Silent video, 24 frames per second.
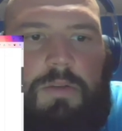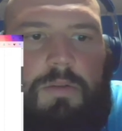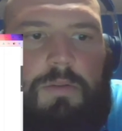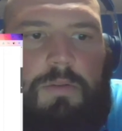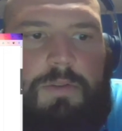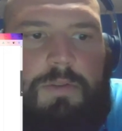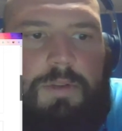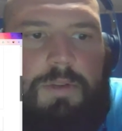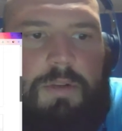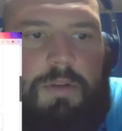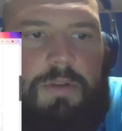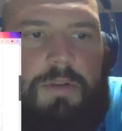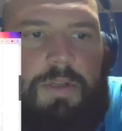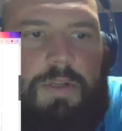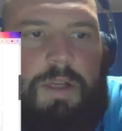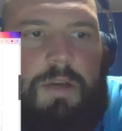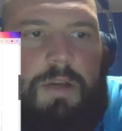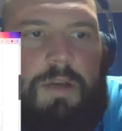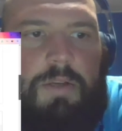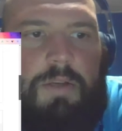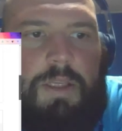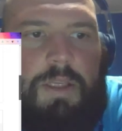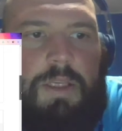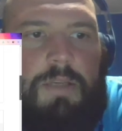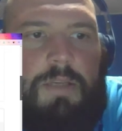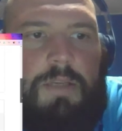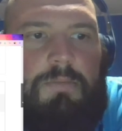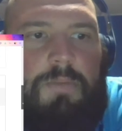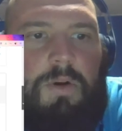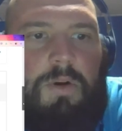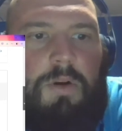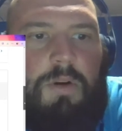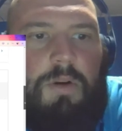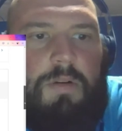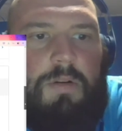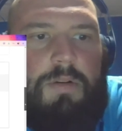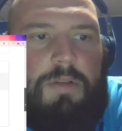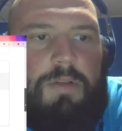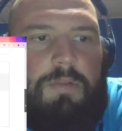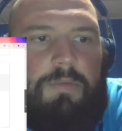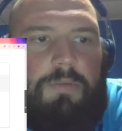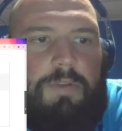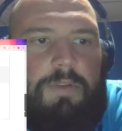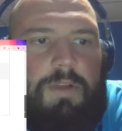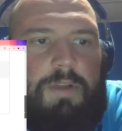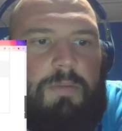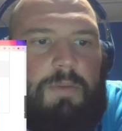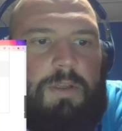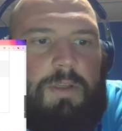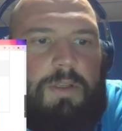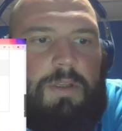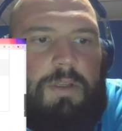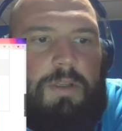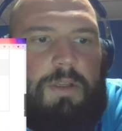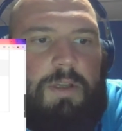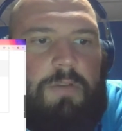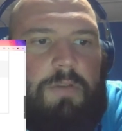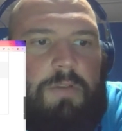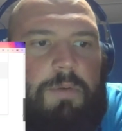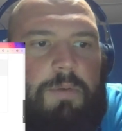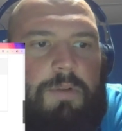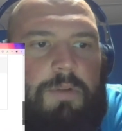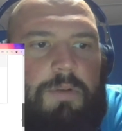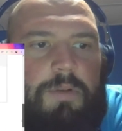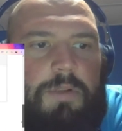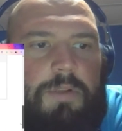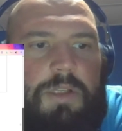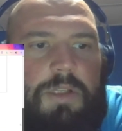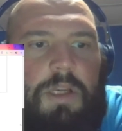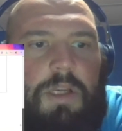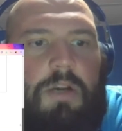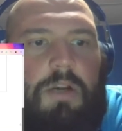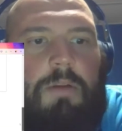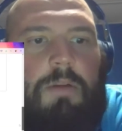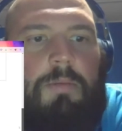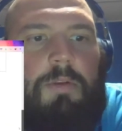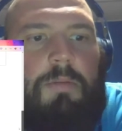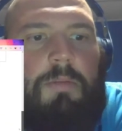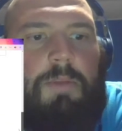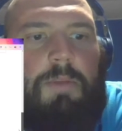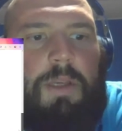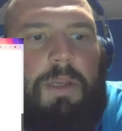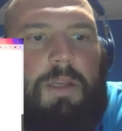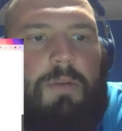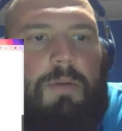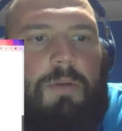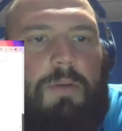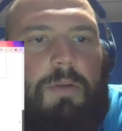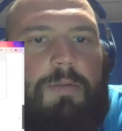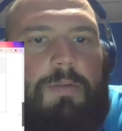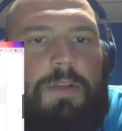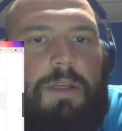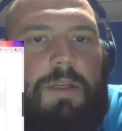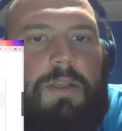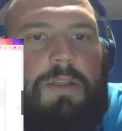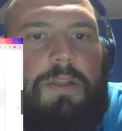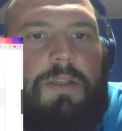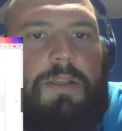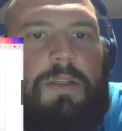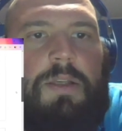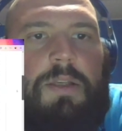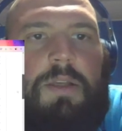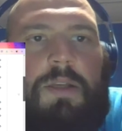search now eMars. For some reason, governments are just terrible at making websites.